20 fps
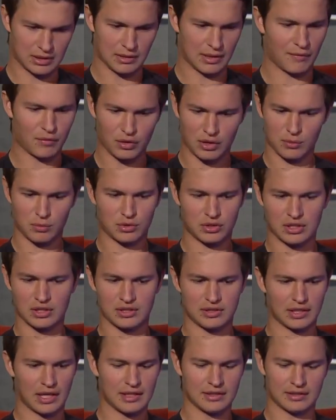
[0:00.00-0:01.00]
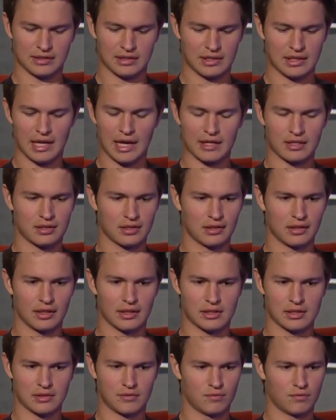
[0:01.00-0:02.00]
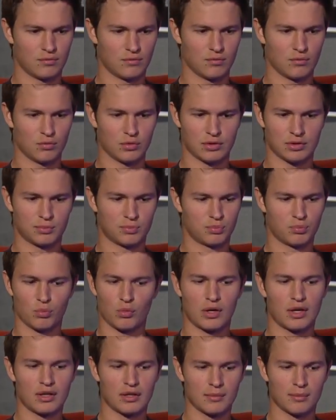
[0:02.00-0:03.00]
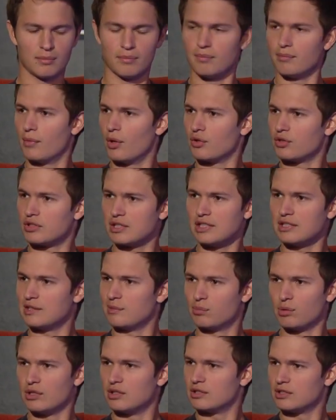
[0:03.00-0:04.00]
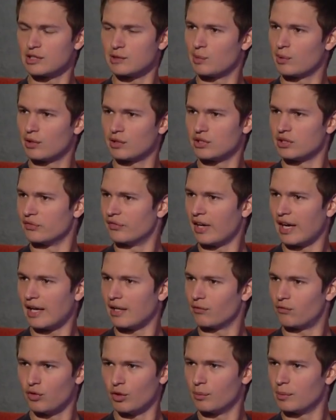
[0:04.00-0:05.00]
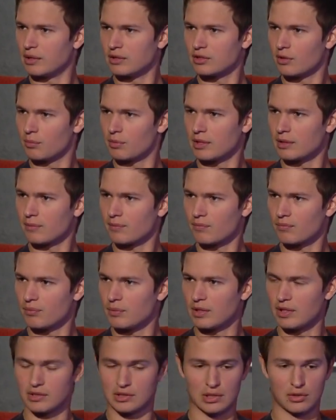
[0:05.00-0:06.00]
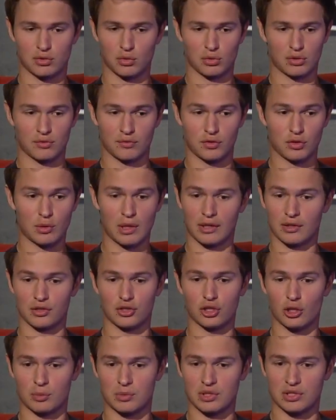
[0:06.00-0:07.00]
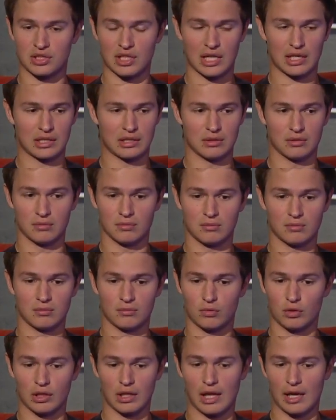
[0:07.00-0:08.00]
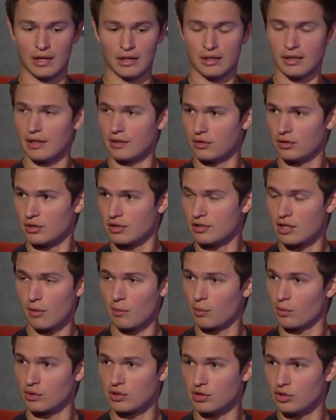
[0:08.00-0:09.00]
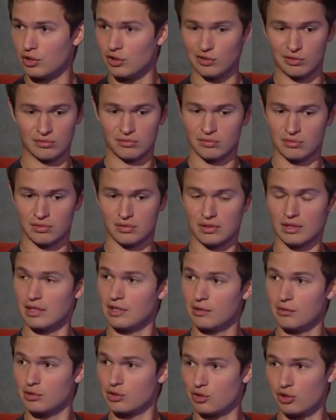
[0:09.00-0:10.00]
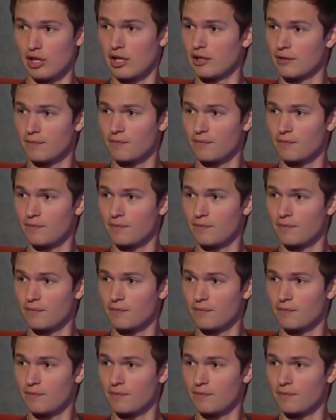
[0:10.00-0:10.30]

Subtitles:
everything was concise, and it was one of the most easy breezy experiences I've had filming something, because I sort of knew I could show up to set and rely on Edgar to tell me what to do, and it was great.